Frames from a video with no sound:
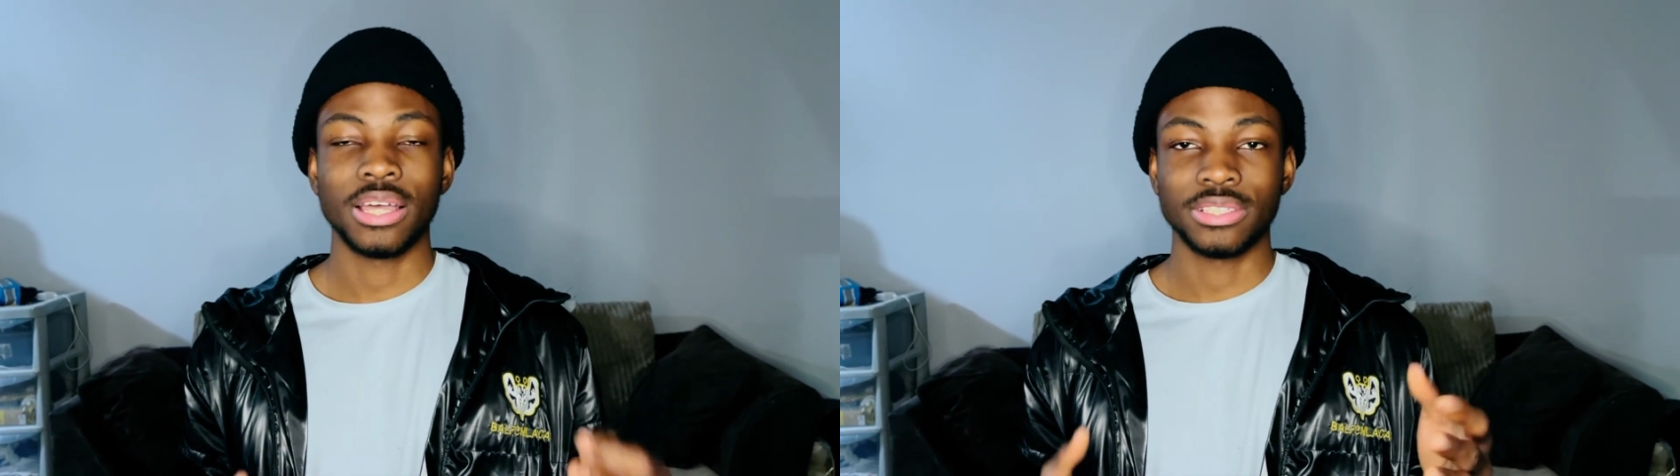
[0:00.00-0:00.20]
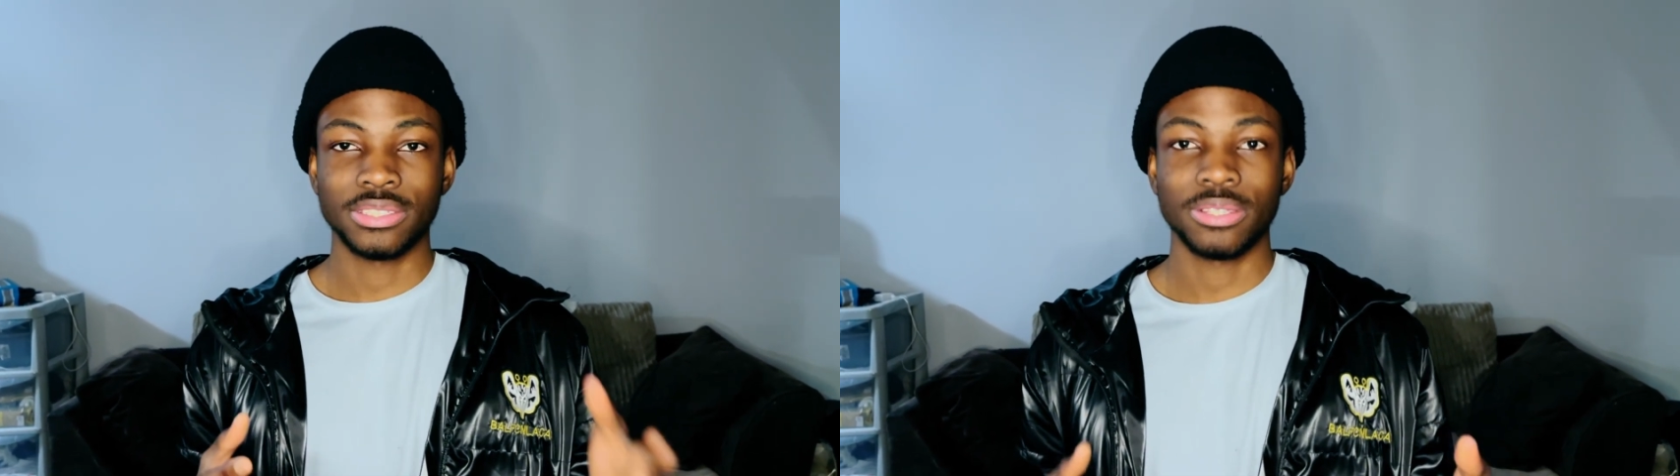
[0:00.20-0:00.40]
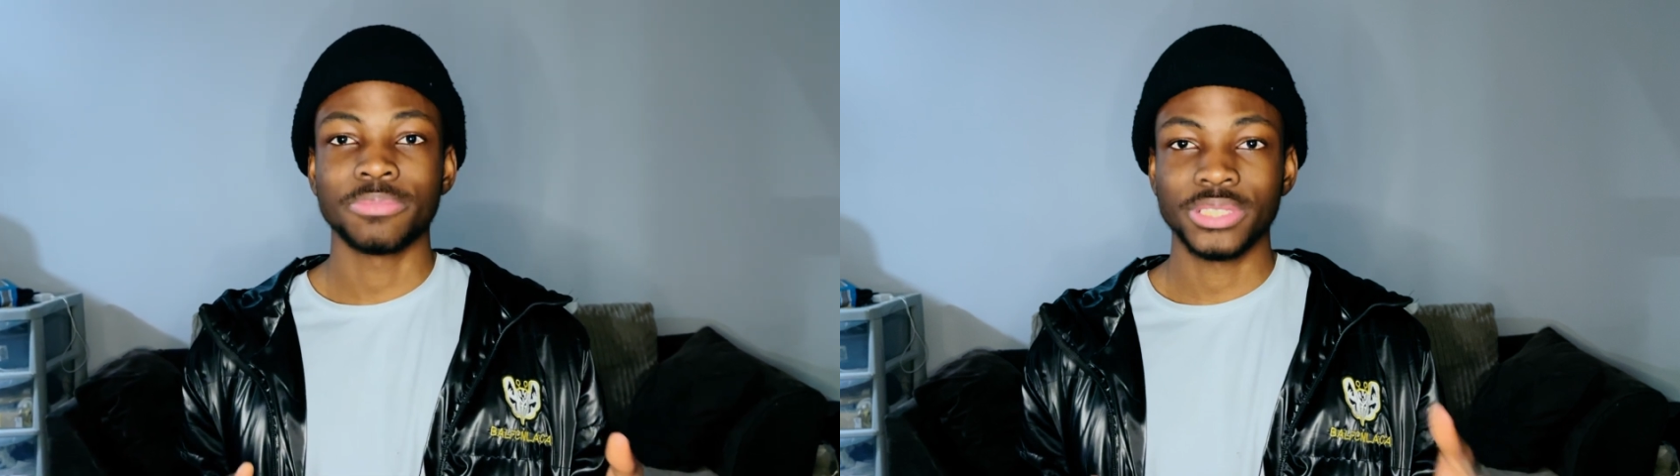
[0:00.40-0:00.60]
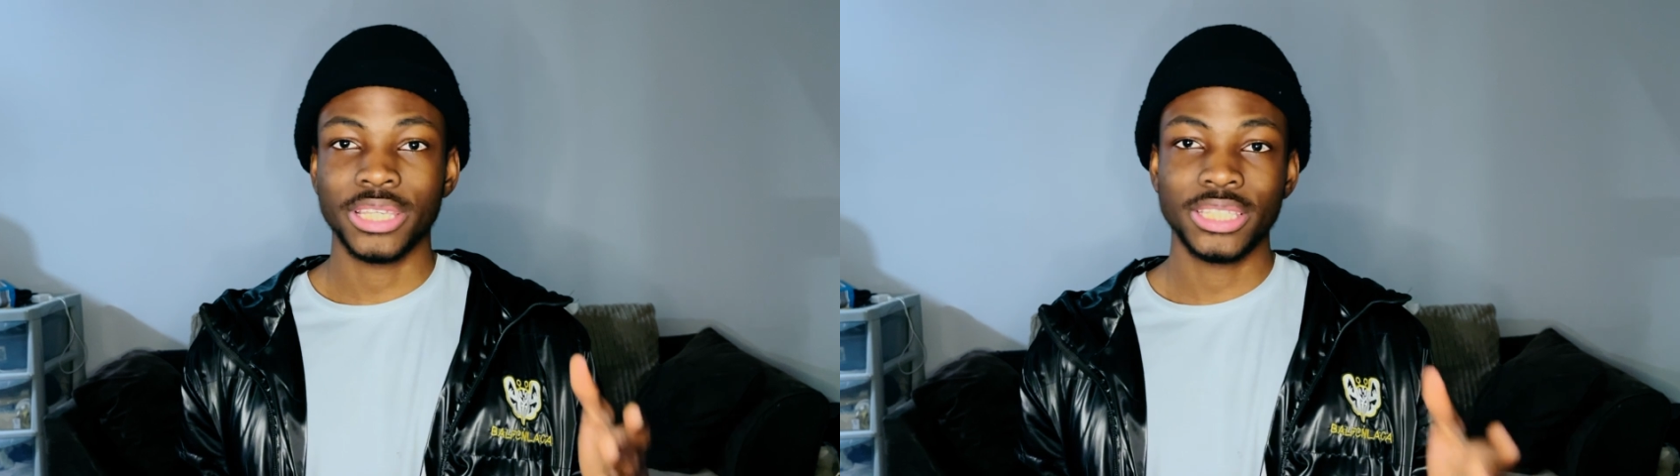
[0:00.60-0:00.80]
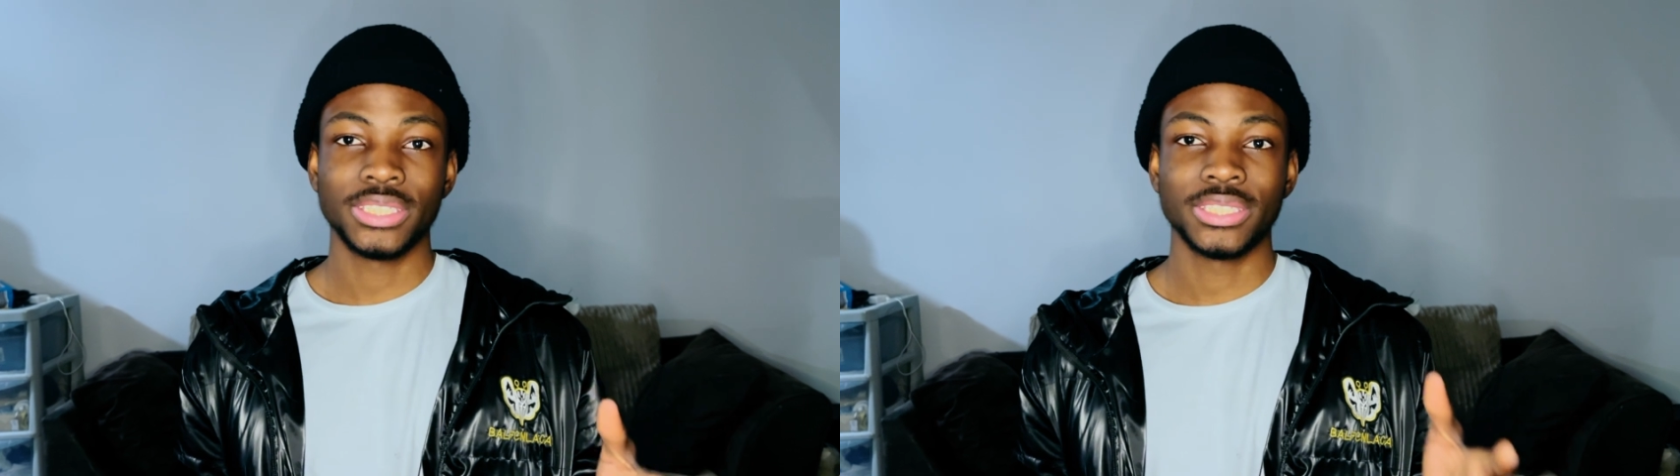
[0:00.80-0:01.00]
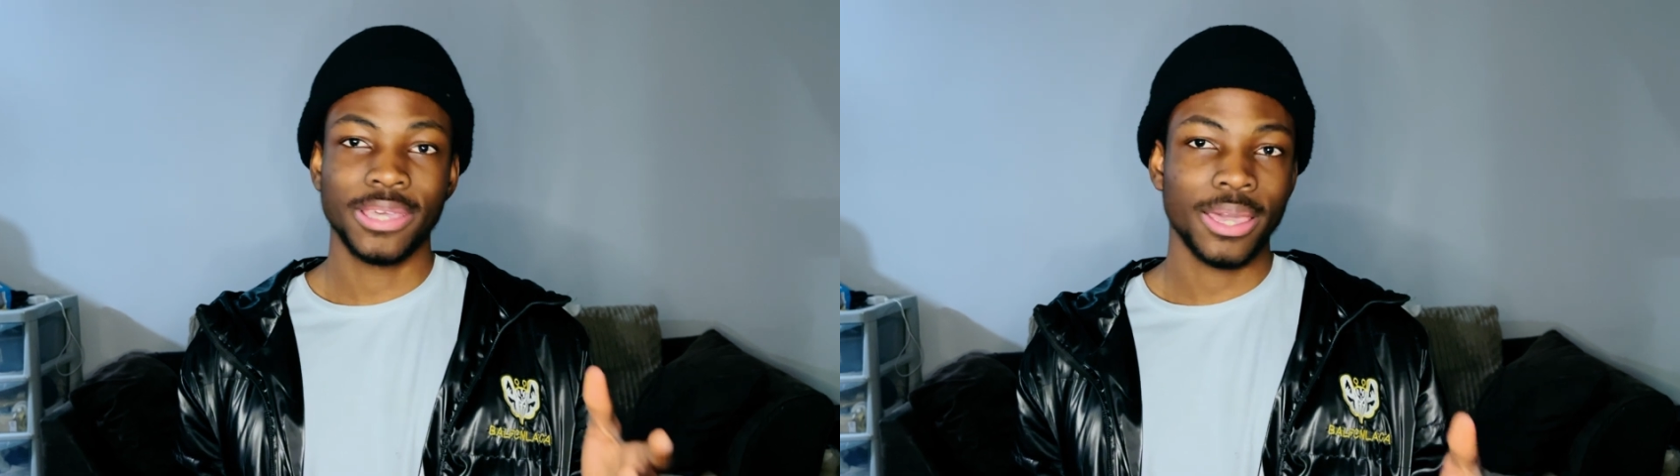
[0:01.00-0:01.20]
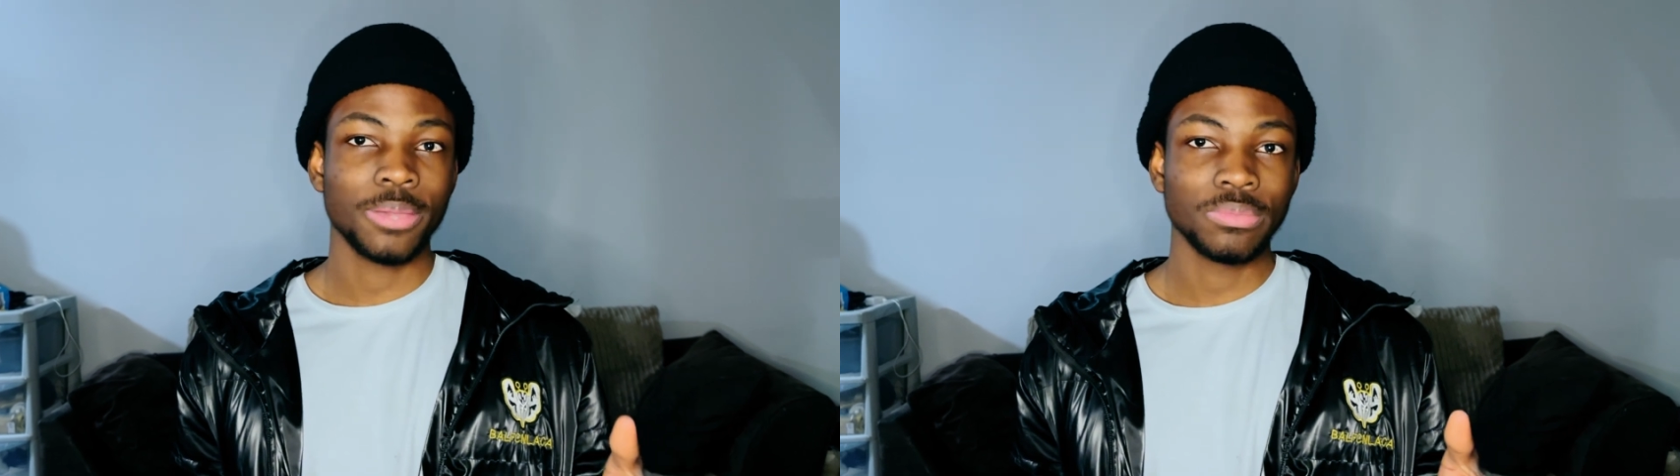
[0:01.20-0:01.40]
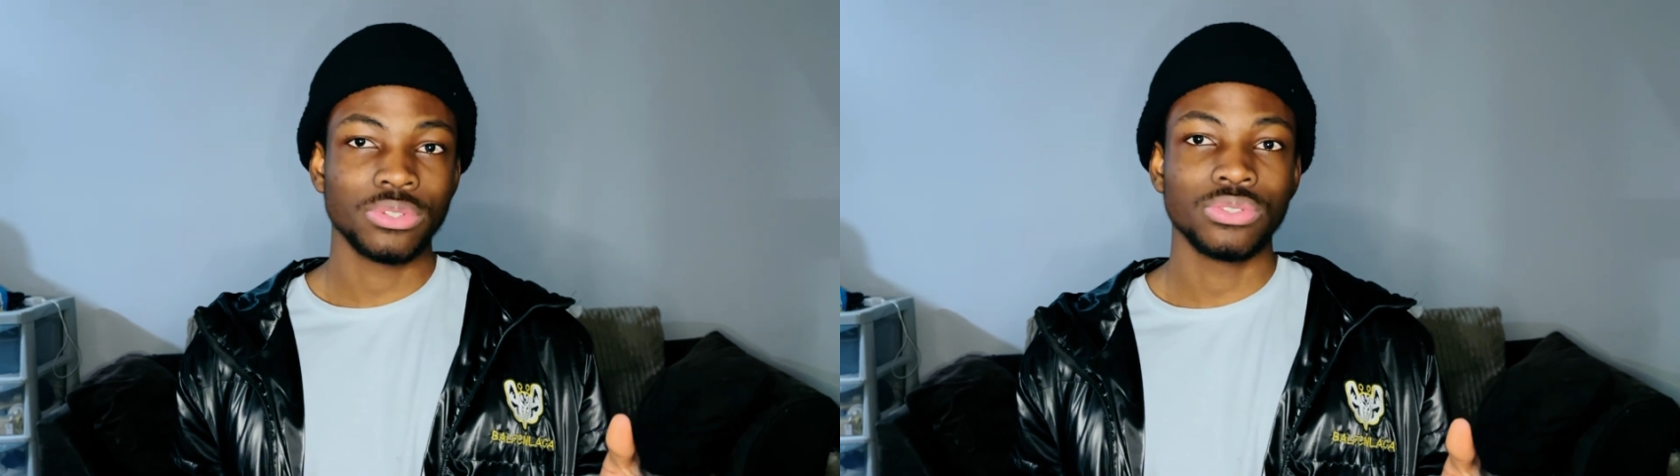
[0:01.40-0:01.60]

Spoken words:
at some certain time